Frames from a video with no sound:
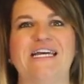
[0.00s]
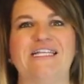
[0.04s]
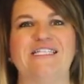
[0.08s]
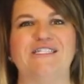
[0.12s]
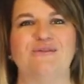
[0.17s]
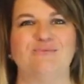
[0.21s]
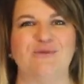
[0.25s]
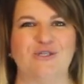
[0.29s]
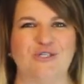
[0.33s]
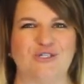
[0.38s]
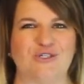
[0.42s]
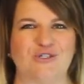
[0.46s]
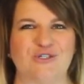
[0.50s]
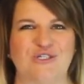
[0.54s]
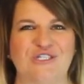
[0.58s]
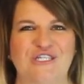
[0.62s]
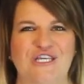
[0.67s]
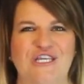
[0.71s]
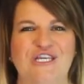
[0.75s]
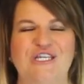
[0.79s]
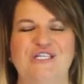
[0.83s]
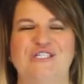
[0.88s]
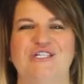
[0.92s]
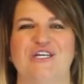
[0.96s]
to be
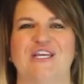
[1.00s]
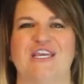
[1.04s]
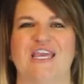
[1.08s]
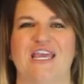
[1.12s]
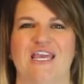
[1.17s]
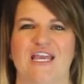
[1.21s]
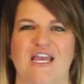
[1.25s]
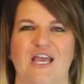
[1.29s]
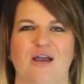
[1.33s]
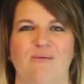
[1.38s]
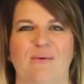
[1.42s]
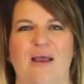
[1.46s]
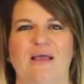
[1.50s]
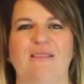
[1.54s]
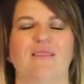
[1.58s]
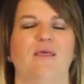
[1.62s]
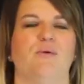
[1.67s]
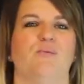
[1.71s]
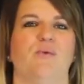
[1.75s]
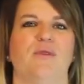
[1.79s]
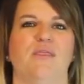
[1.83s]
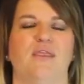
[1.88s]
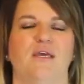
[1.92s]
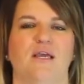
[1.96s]
strategic and come at
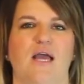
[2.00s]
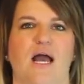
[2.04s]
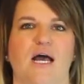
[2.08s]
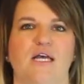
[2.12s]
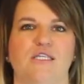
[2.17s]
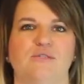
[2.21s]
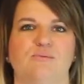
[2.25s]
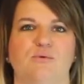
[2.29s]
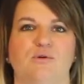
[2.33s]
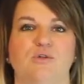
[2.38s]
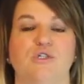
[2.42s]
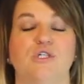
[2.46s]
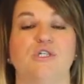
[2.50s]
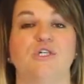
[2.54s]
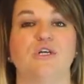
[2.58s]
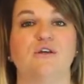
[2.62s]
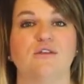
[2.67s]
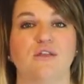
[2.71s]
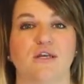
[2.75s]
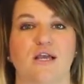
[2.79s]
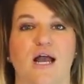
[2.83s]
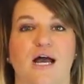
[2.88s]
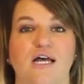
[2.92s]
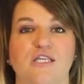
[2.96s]
them with the gospel,
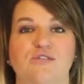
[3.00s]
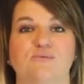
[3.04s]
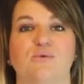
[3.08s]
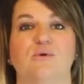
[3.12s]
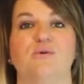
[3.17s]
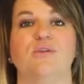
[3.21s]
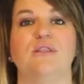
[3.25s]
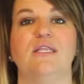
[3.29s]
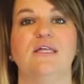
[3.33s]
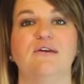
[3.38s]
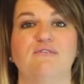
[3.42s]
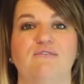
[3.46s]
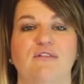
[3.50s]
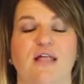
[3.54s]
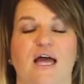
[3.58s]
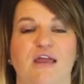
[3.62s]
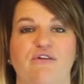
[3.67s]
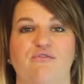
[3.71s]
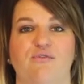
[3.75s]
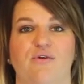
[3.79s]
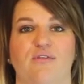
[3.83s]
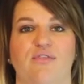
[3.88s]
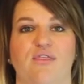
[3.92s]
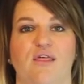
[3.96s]
share the gospel, live
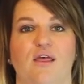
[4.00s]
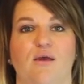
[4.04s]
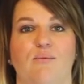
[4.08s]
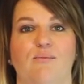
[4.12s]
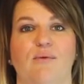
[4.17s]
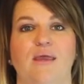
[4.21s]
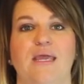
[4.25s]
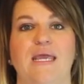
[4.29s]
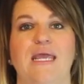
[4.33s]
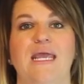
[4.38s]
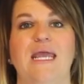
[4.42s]
life with them,